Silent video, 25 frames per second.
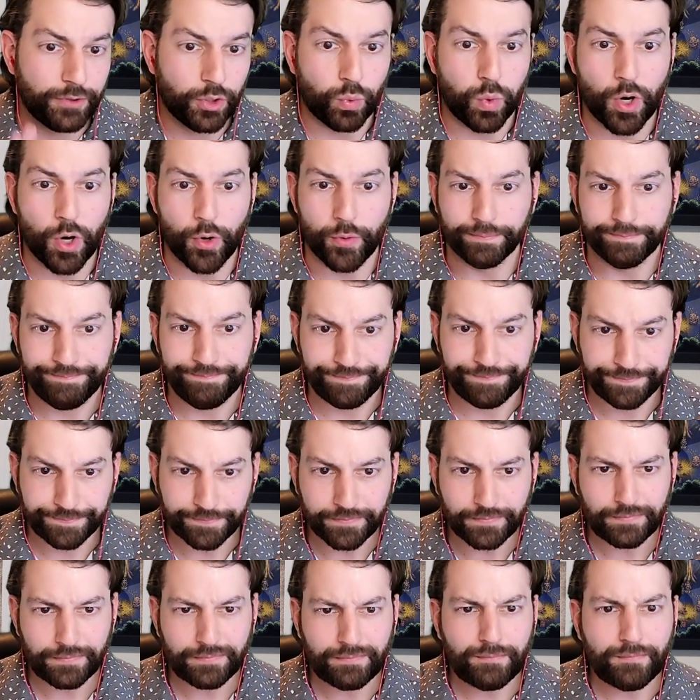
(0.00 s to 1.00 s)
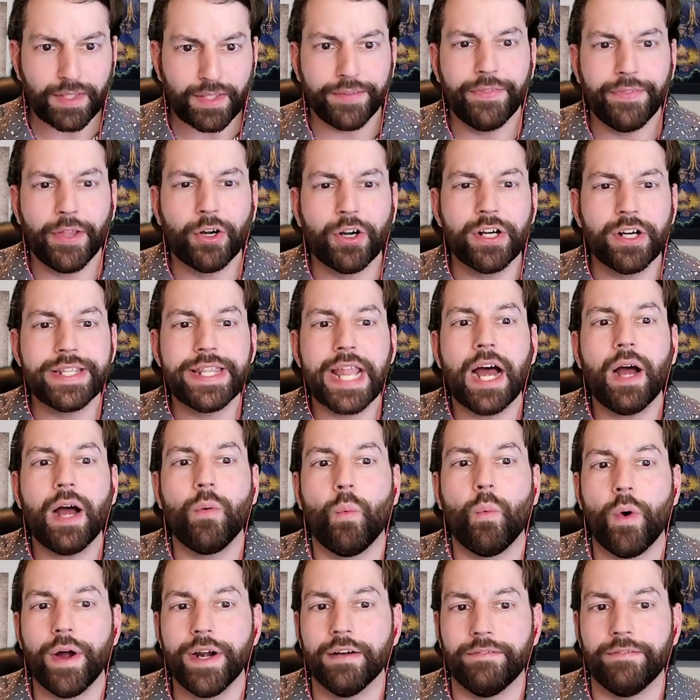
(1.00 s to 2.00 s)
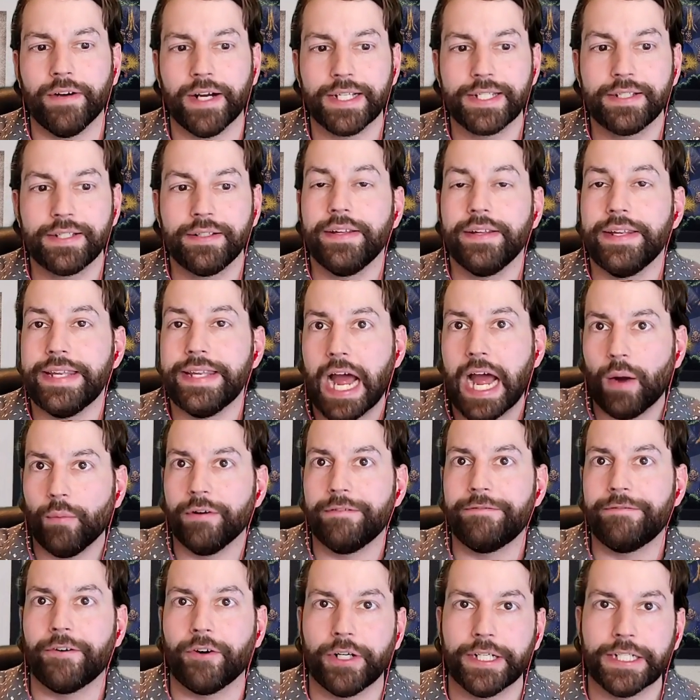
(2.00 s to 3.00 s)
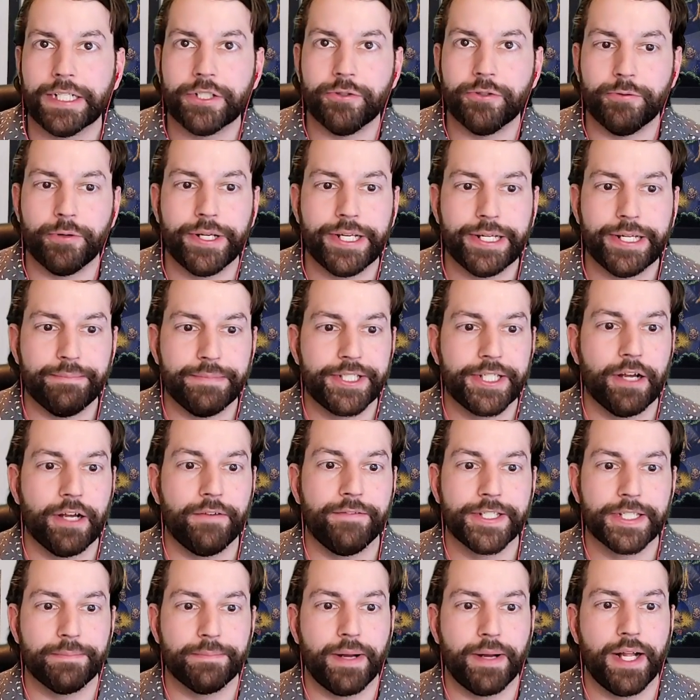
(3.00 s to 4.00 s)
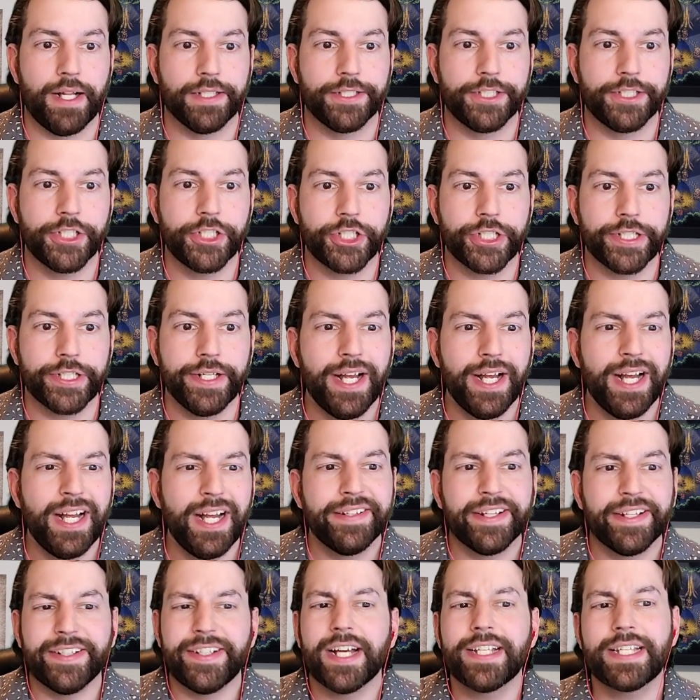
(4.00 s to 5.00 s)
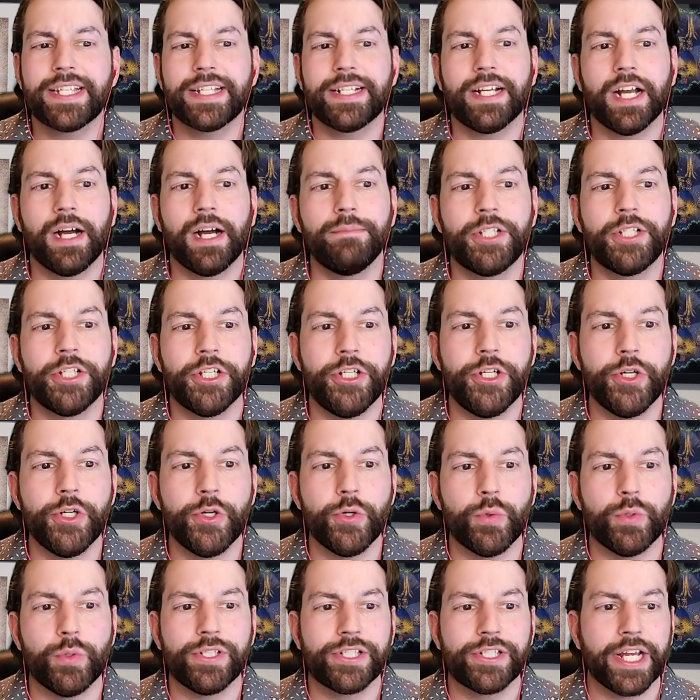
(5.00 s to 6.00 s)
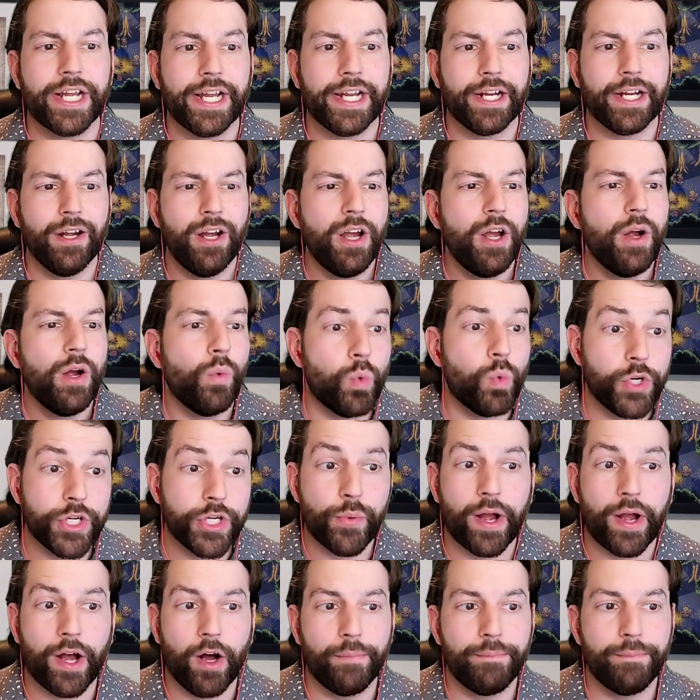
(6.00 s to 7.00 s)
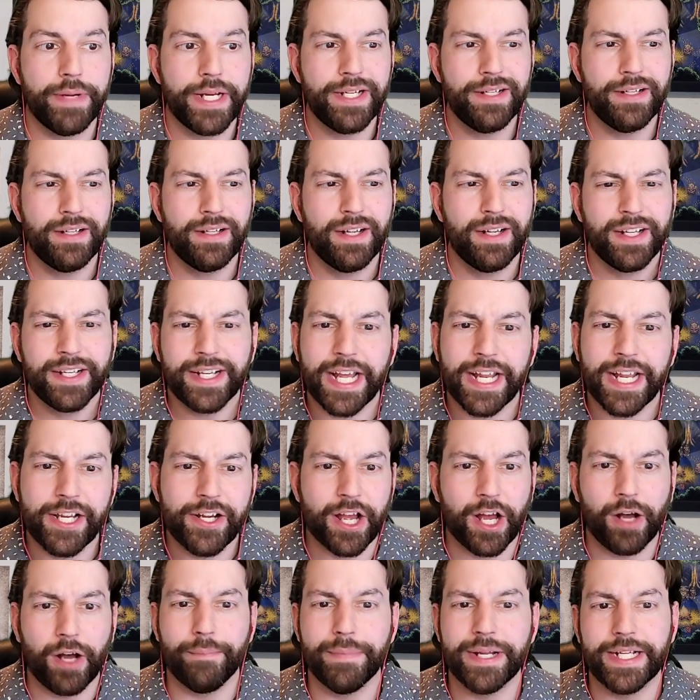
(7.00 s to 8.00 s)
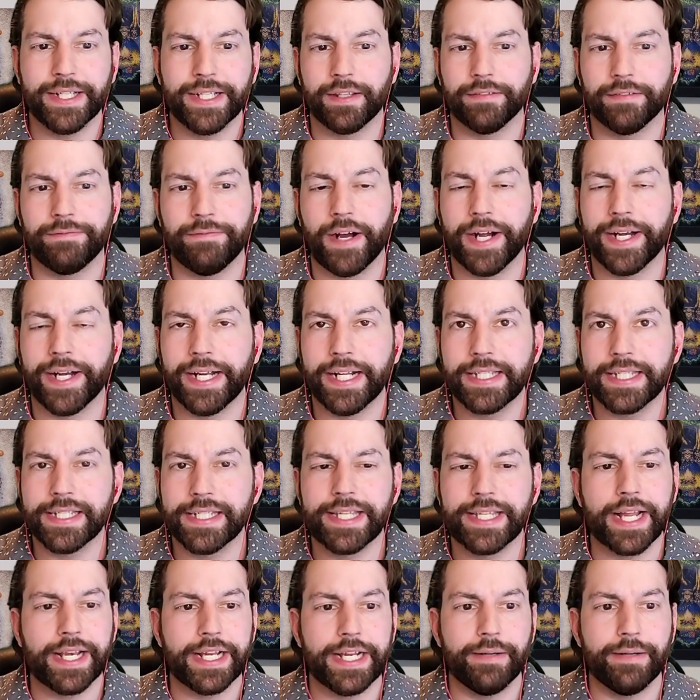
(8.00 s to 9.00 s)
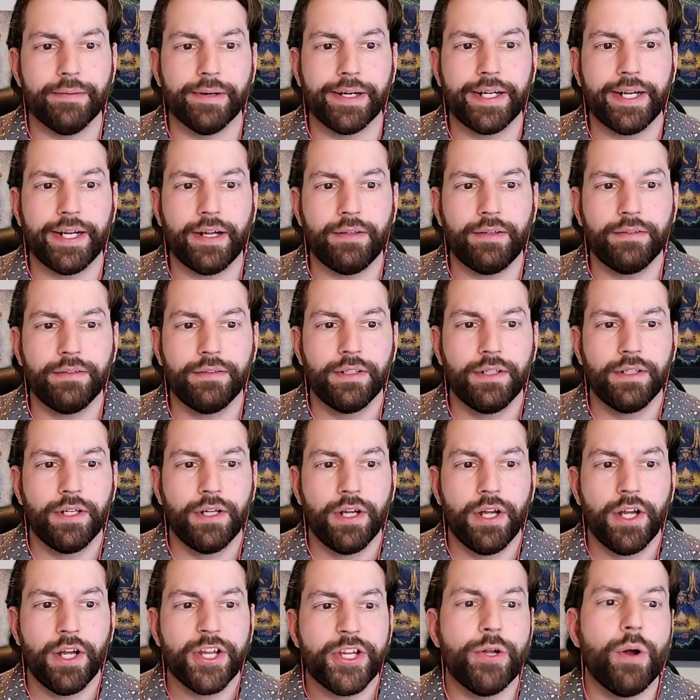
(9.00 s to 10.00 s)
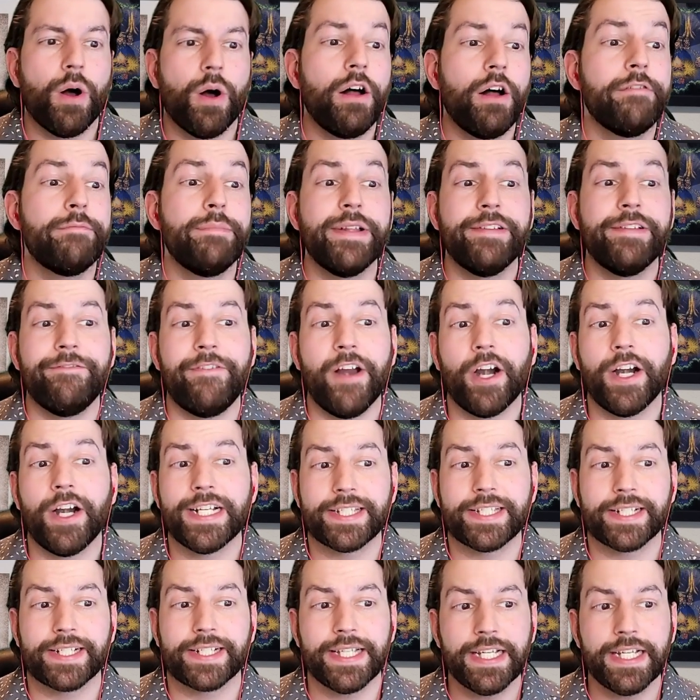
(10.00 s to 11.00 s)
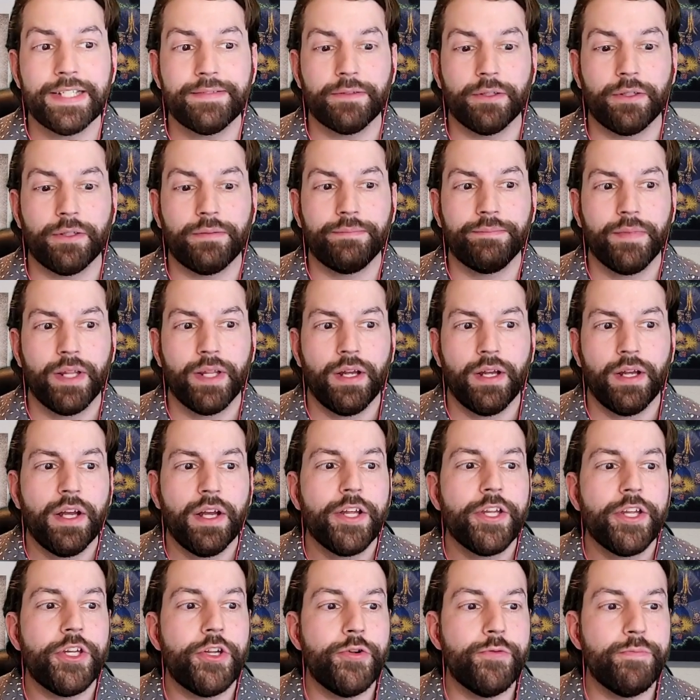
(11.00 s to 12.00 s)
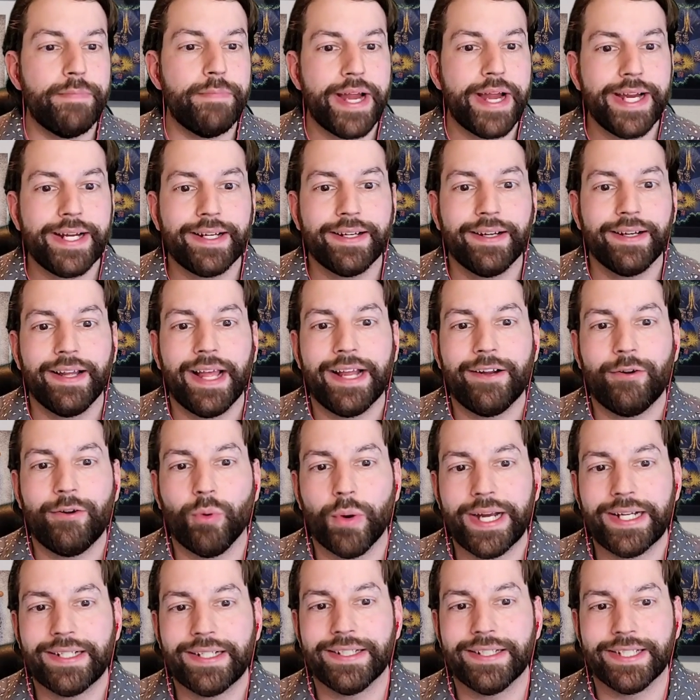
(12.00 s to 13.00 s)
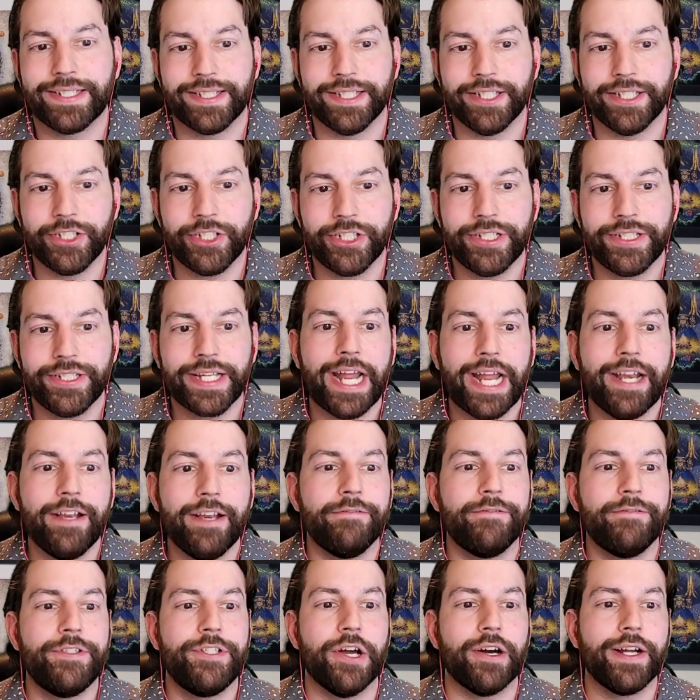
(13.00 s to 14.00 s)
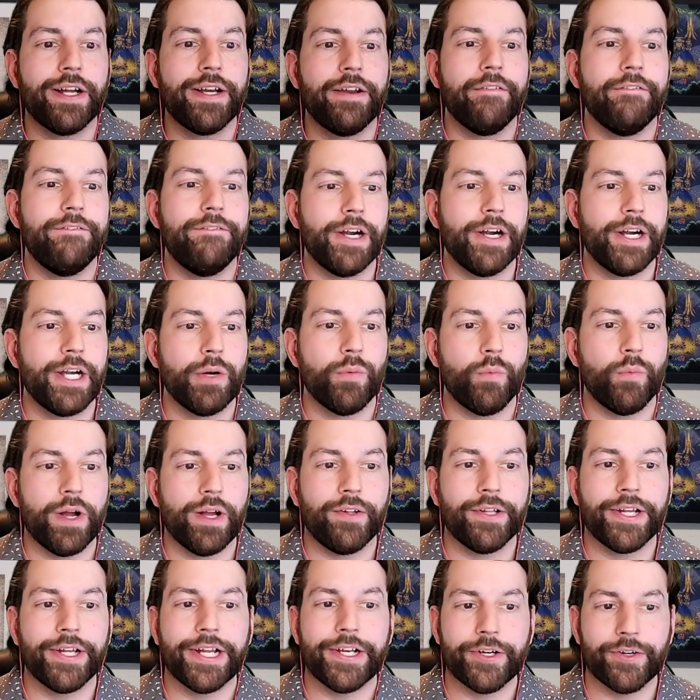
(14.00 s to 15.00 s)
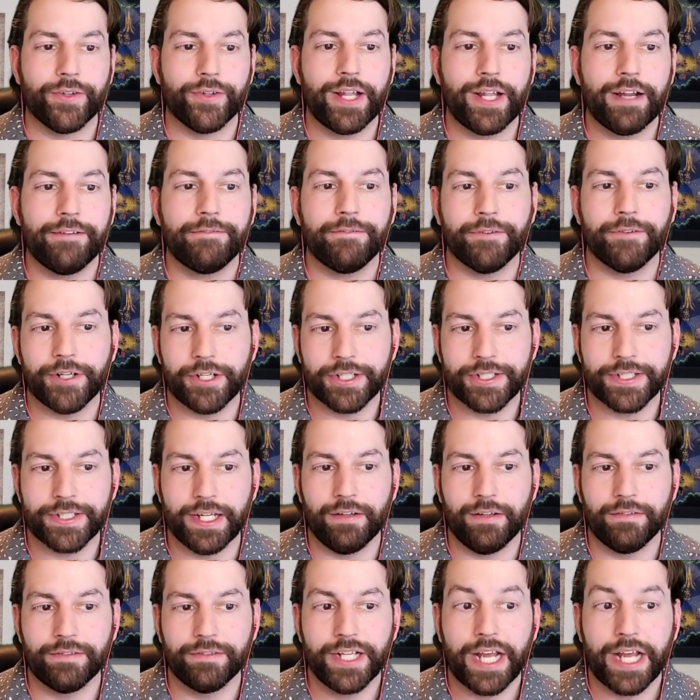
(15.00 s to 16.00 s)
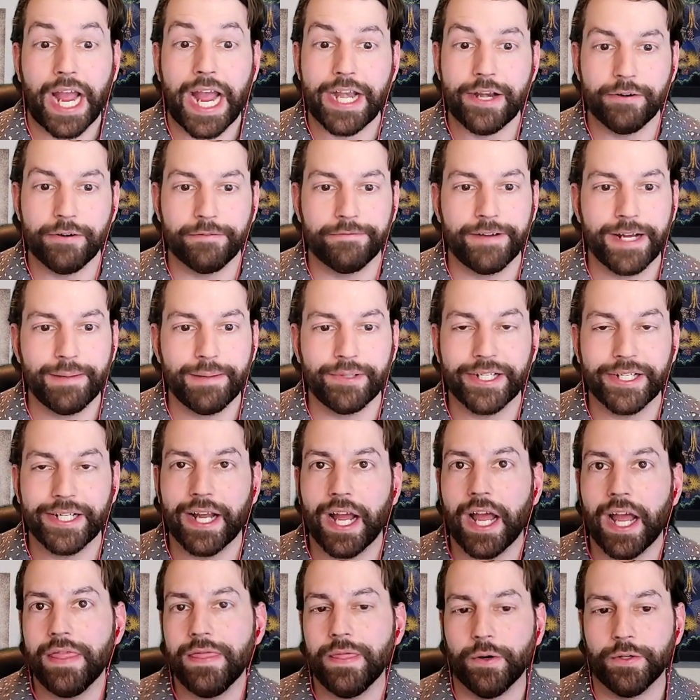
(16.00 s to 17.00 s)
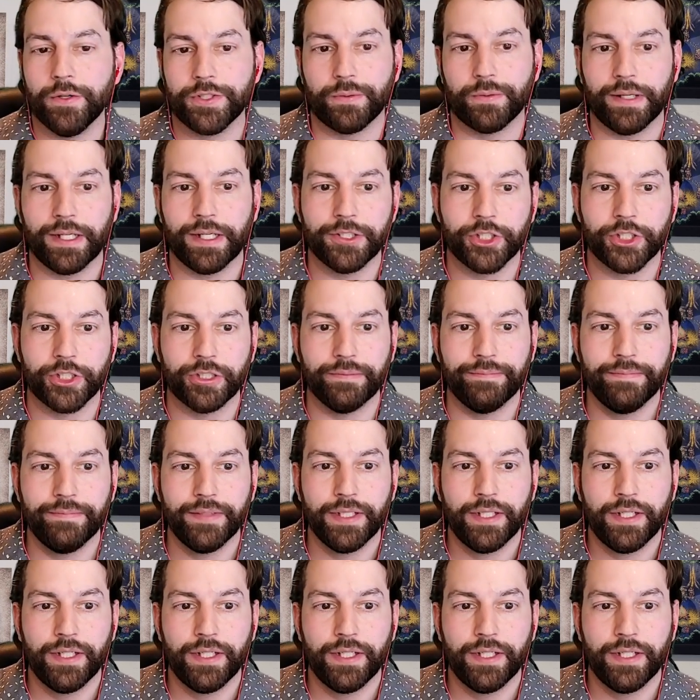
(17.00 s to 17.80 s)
quote, "There are not one of us," now referring to himself as a politician, "that doesn't come to you saying, 'Will you help me? Can you help me get the finances I need right now?' You all have been very successful. You make great decisions and you've done very well in your life for yourselves and your family and those around you.